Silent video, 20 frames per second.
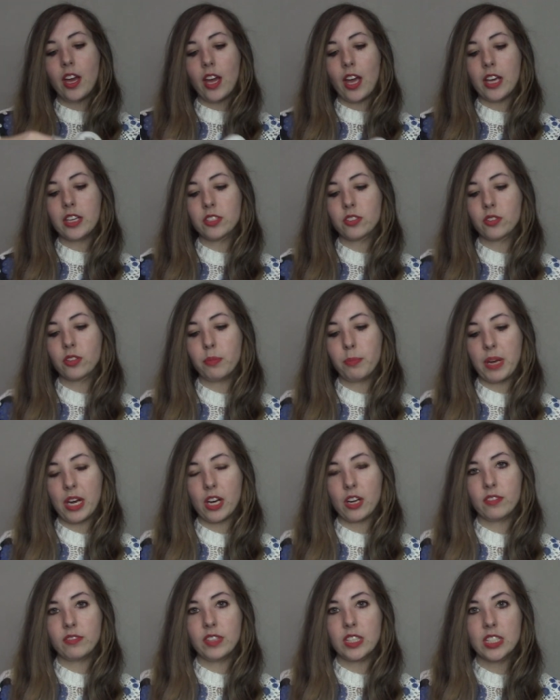I sold a
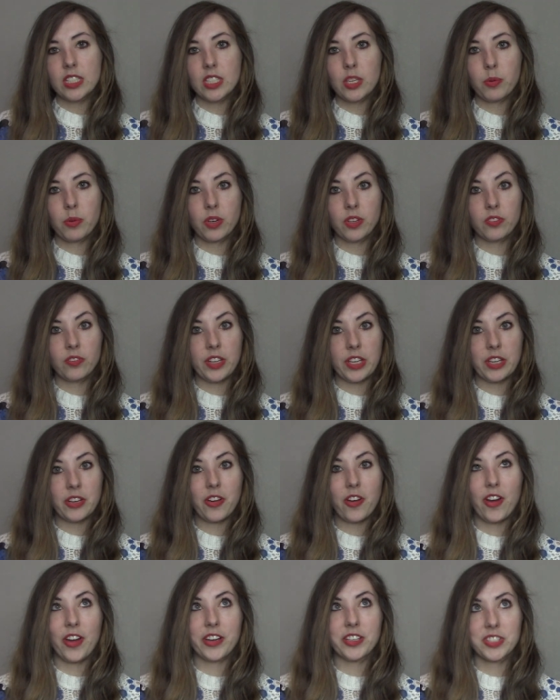pair of these that were in like
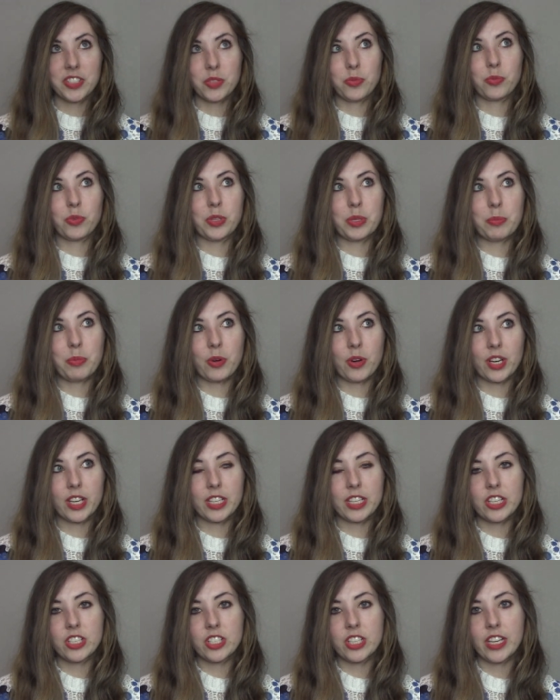honestly really poor
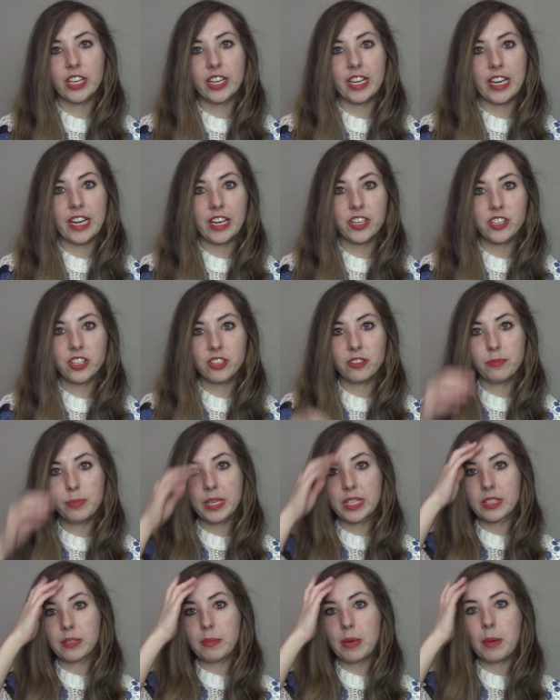condition and I shouldn't have
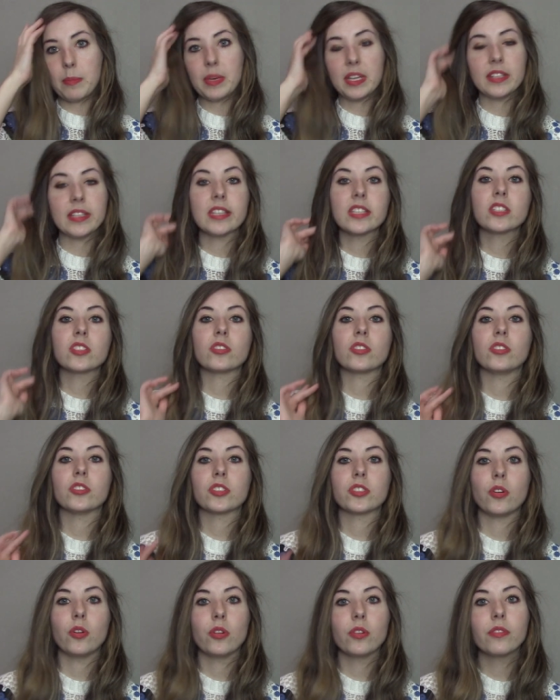picked them up and they still
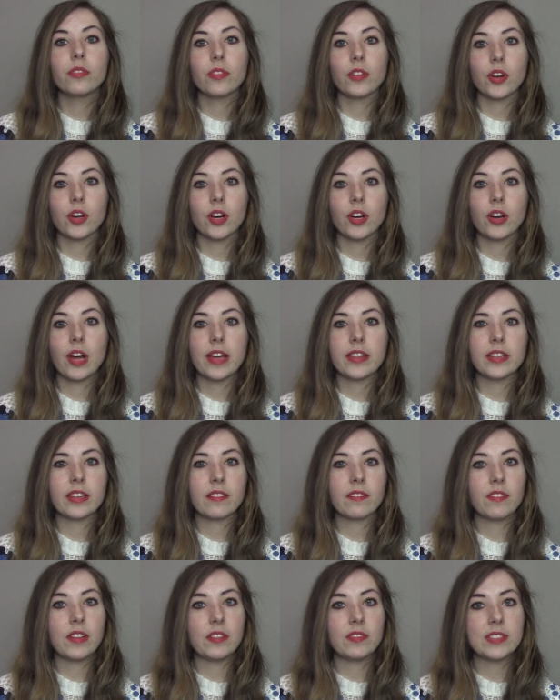sold for I think
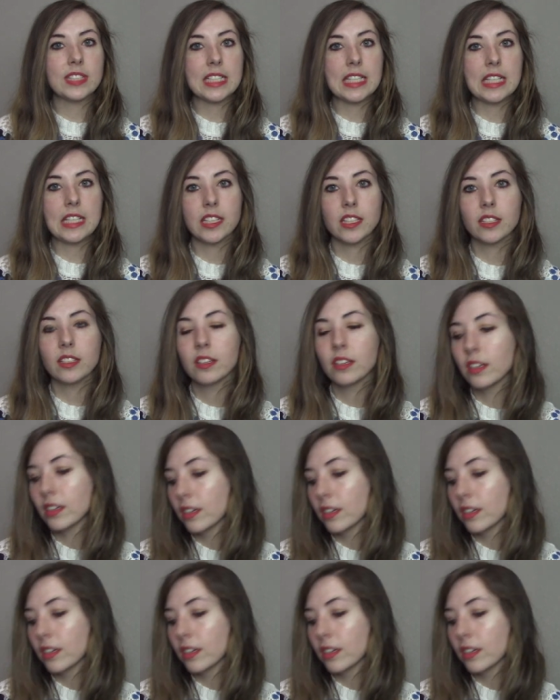15.